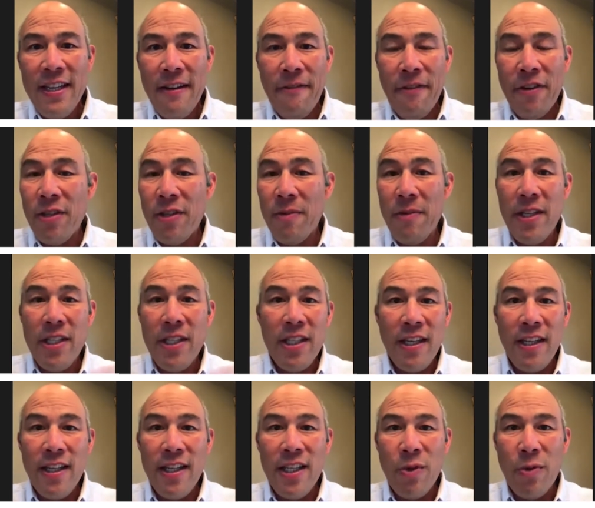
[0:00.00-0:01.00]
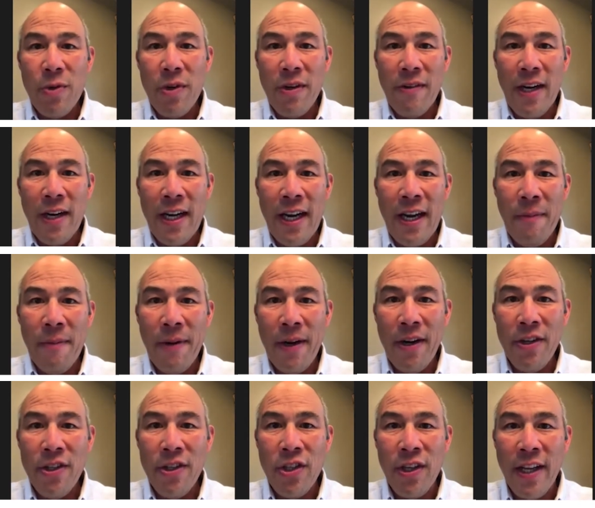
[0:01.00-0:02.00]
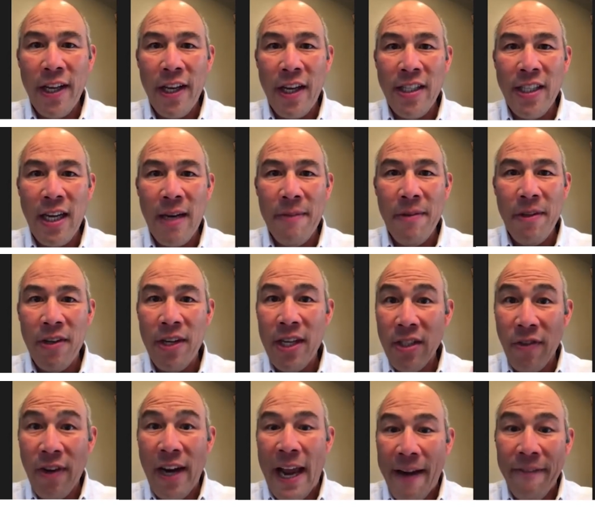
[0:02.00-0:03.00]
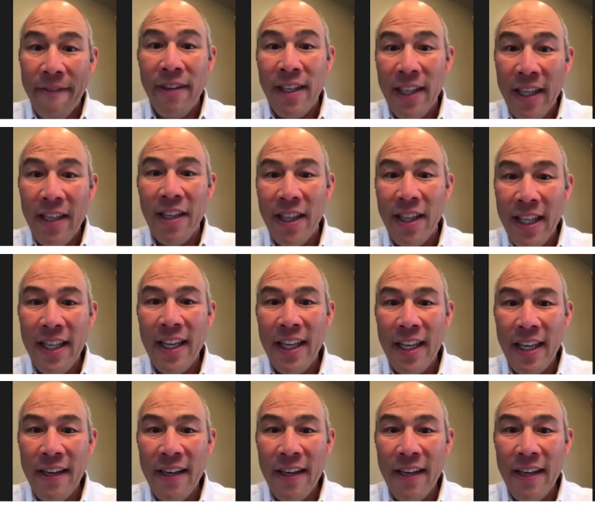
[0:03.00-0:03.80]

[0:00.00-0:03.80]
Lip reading: For some reason in this world right now, parents are like on top of their kids for every little thing.